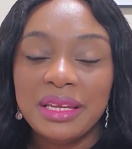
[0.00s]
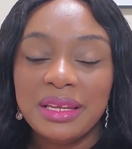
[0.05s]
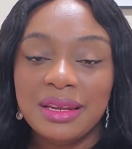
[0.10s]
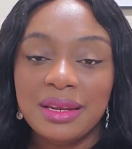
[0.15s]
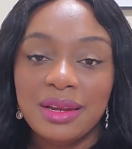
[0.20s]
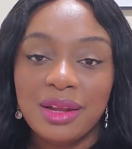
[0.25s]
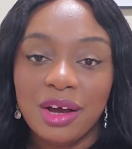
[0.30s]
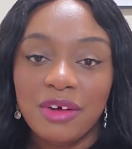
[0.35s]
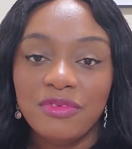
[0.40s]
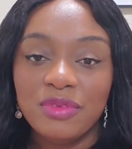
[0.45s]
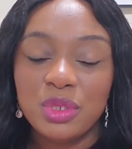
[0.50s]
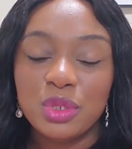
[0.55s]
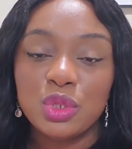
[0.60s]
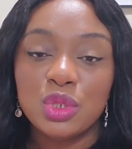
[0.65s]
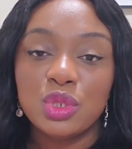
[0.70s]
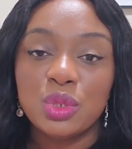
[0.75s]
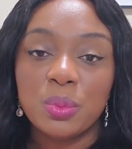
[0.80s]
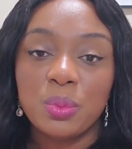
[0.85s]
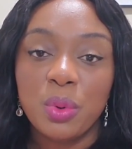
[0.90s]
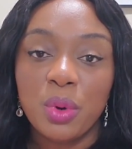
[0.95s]
enough to
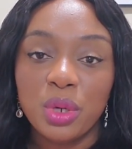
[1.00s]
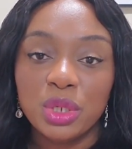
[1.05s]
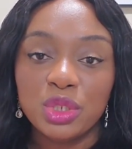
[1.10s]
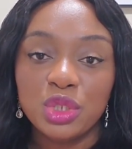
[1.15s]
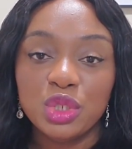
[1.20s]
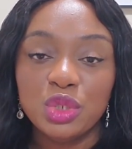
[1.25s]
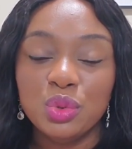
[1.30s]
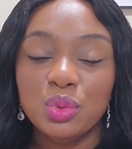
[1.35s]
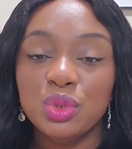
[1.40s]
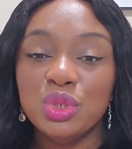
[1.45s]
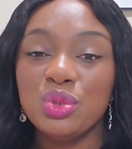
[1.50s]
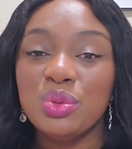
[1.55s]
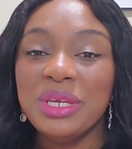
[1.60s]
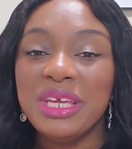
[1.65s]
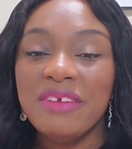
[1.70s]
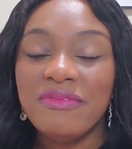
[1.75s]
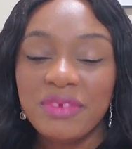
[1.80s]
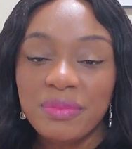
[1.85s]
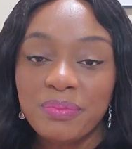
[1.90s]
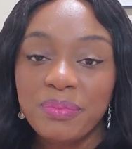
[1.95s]
support you to
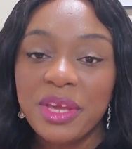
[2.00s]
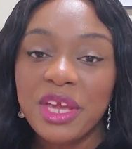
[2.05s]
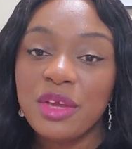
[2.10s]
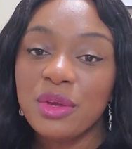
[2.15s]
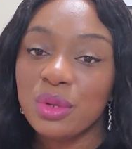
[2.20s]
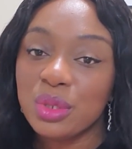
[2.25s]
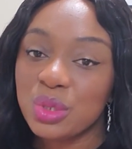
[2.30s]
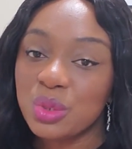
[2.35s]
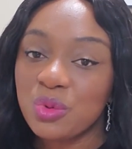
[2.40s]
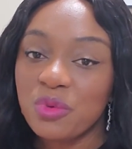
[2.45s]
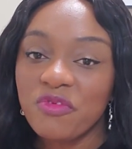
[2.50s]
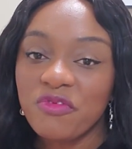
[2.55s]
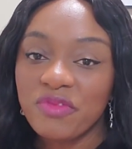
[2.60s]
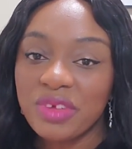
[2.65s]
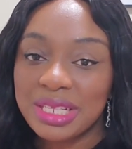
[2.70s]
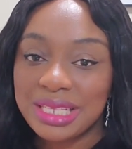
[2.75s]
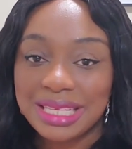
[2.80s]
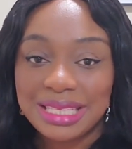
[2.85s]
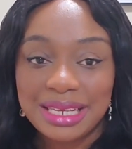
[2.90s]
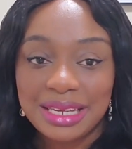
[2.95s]
even pay your school
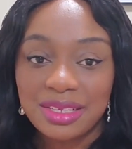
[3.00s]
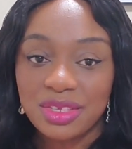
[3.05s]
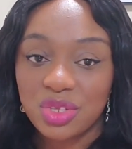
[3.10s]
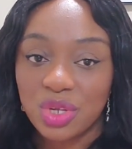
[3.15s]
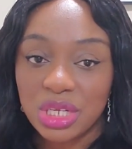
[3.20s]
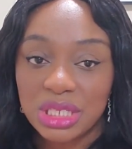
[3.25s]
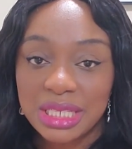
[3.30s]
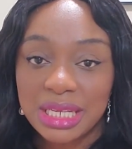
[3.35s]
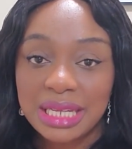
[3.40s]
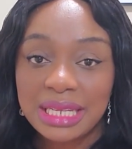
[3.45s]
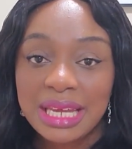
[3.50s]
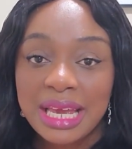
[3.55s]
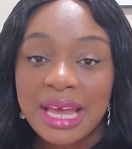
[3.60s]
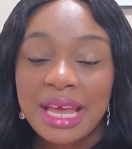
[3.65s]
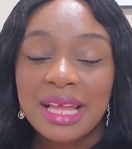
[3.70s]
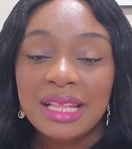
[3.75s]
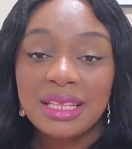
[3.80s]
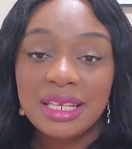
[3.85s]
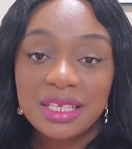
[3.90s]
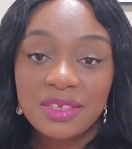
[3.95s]
fees. As I started
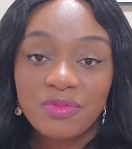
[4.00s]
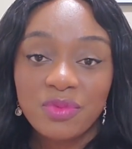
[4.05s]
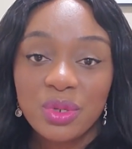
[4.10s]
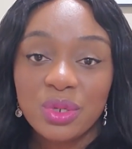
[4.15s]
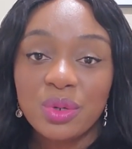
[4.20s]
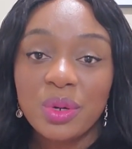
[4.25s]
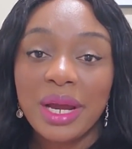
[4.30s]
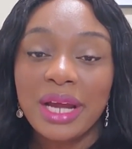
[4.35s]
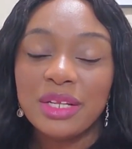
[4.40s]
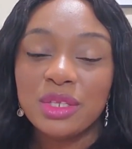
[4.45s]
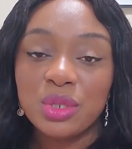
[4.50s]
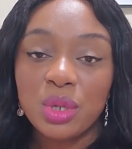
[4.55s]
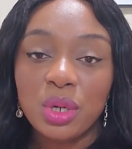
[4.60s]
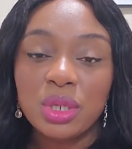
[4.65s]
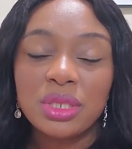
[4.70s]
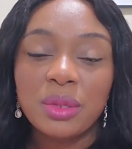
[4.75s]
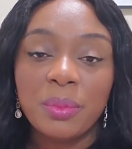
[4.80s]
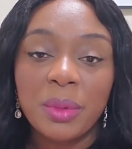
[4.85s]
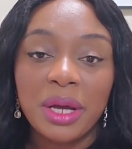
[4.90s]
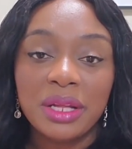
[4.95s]
this video, I
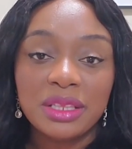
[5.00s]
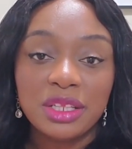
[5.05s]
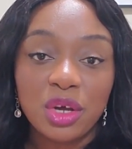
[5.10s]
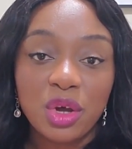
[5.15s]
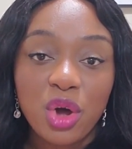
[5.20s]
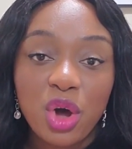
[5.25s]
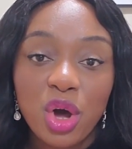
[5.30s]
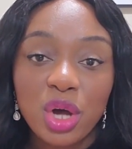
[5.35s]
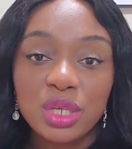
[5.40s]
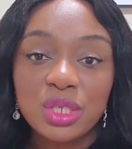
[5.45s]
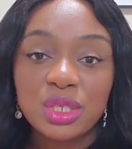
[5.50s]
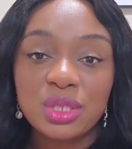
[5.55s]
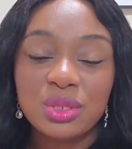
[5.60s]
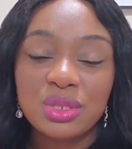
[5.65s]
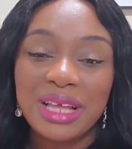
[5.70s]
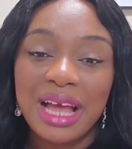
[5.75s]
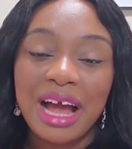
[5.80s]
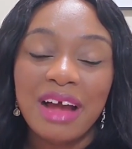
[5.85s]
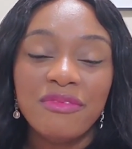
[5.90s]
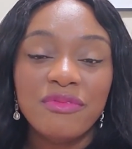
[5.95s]
talked about the cost,
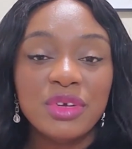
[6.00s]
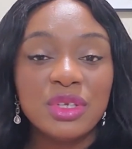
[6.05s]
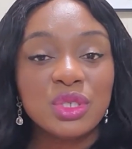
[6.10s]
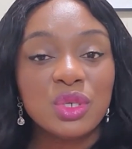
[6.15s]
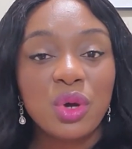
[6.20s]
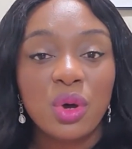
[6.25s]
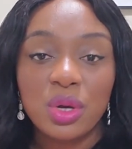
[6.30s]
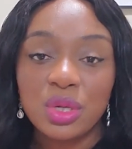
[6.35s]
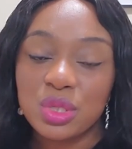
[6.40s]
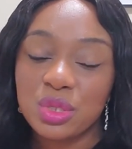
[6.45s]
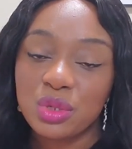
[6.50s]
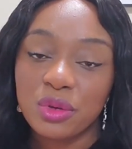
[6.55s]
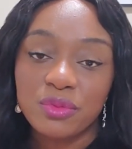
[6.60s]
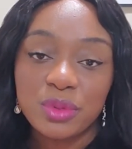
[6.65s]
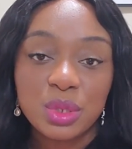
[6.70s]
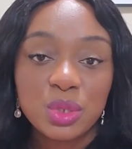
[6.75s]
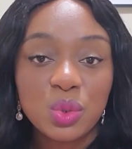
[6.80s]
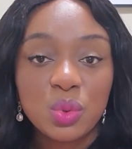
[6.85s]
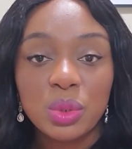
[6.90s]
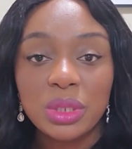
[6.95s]
the average cost of
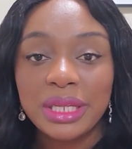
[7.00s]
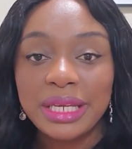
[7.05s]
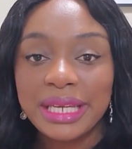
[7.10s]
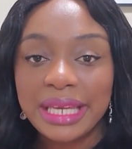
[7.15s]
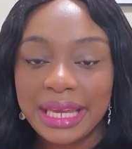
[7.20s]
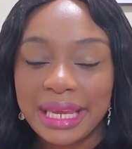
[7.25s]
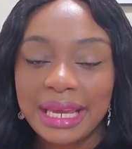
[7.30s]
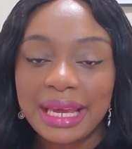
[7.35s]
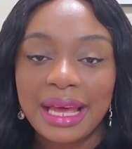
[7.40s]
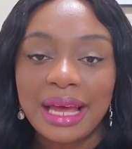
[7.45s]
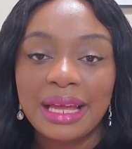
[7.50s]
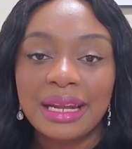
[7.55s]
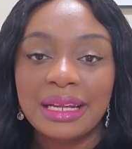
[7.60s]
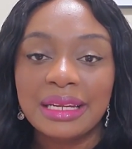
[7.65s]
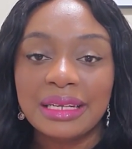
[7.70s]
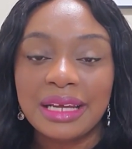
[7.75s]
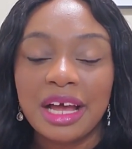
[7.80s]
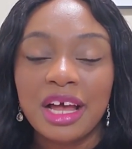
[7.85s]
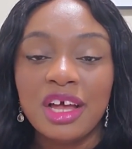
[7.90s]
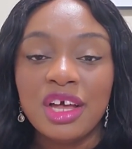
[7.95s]
schooling in
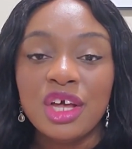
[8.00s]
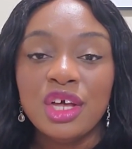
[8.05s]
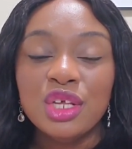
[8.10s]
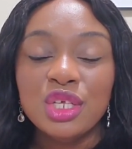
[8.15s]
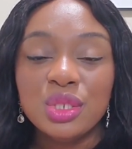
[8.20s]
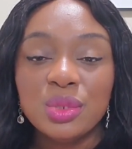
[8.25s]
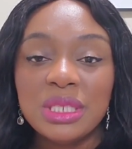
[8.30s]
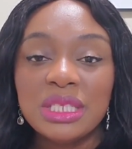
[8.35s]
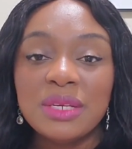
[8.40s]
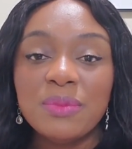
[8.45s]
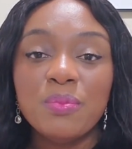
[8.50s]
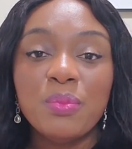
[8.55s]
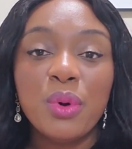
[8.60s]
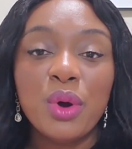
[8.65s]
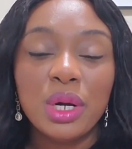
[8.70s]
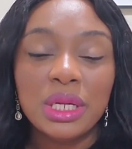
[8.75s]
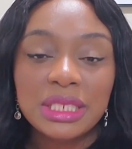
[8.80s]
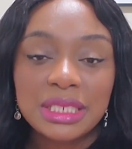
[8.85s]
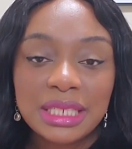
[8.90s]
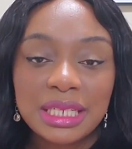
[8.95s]
Canada. So it's
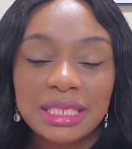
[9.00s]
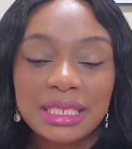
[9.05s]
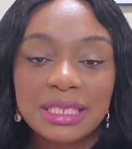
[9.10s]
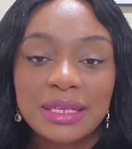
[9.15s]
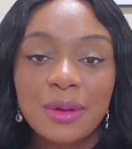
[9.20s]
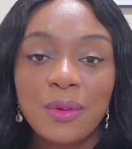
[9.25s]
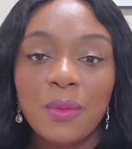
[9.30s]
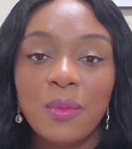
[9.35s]
important